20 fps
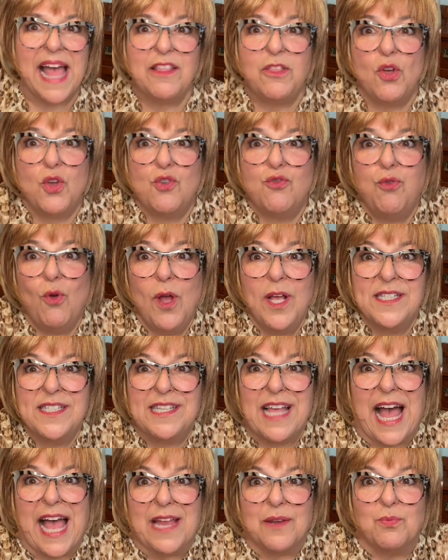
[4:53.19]
But I look
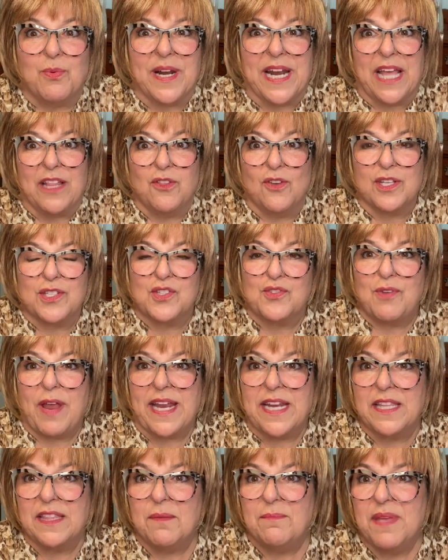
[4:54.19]
cross-eyed when I look
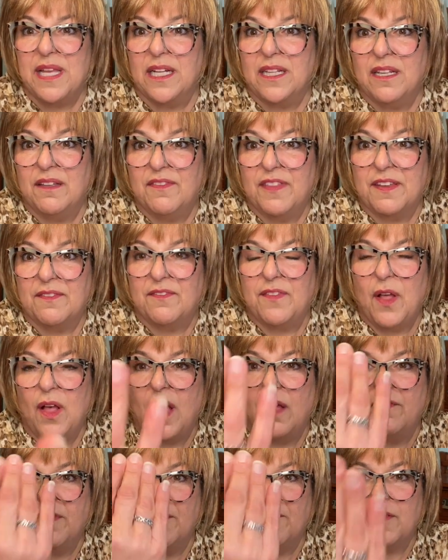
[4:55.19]
straight in the middle of
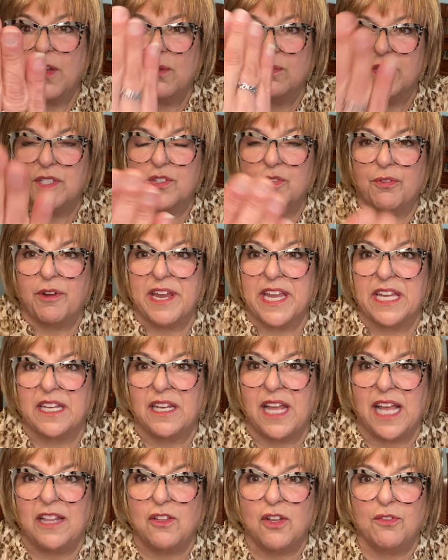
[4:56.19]
the phone
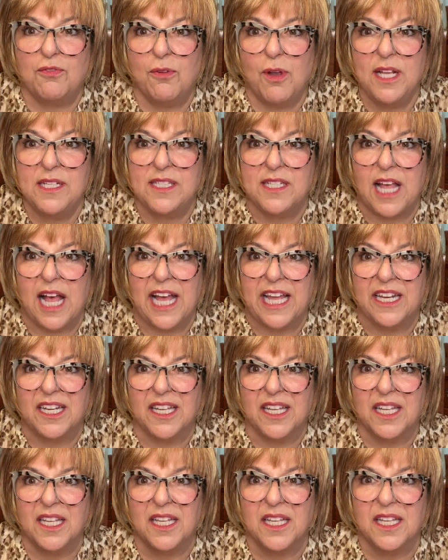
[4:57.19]
screen. I look cross-eyed.